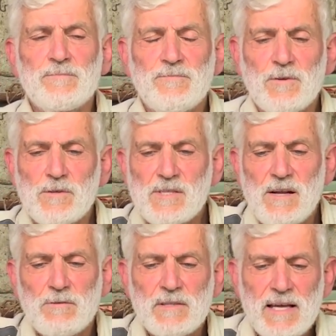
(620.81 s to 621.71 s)
for
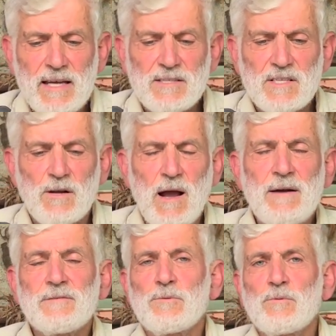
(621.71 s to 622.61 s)
several decades
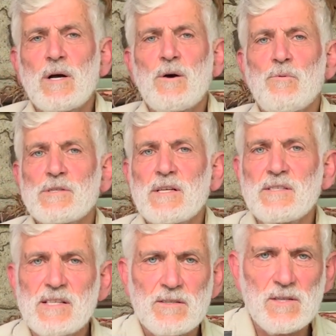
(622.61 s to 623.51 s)
thereafter was
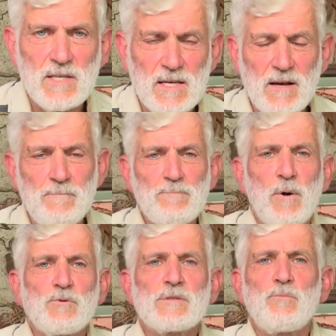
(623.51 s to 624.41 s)
considered the
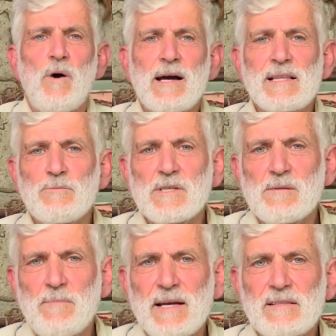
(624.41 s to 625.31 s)
most widely
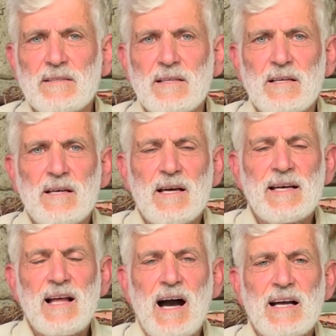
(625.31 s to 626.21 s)
respected and